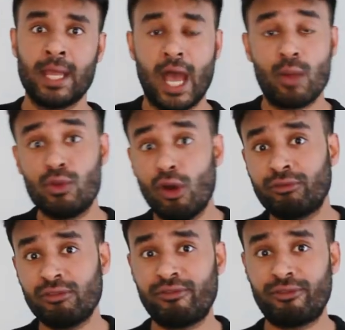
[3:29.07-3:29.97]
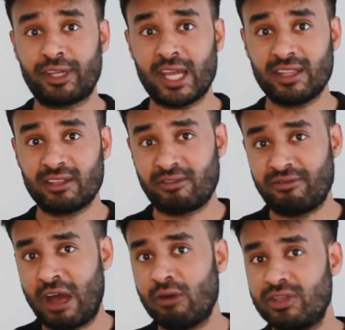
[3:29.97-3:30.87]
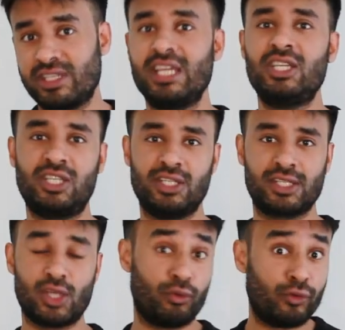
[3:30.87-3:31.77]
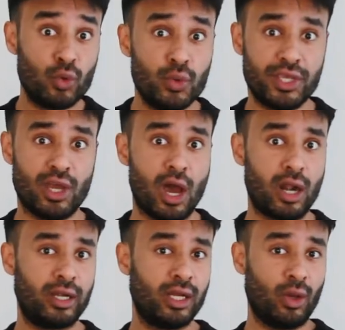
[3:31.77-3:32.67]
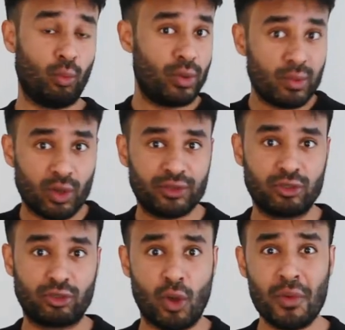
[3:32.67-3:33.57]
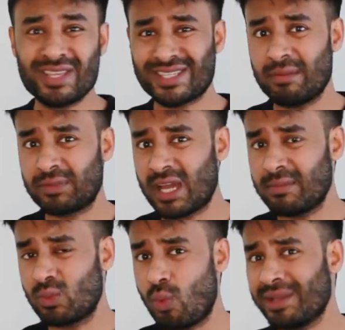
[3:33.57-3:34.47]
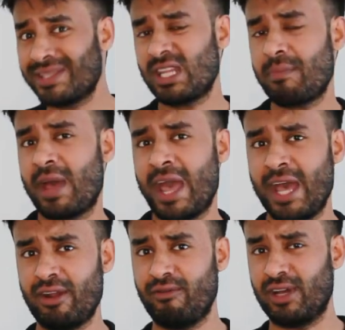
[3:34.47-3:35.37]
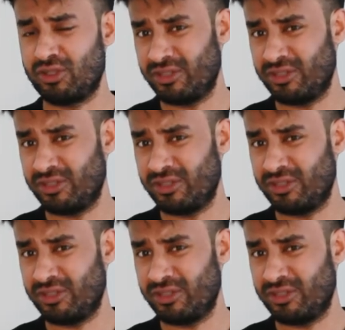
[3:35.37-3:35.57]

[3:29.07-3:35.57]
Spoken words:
And we often forget that the foundations of who we are, where we want to go, is sometimes one step ahead of us.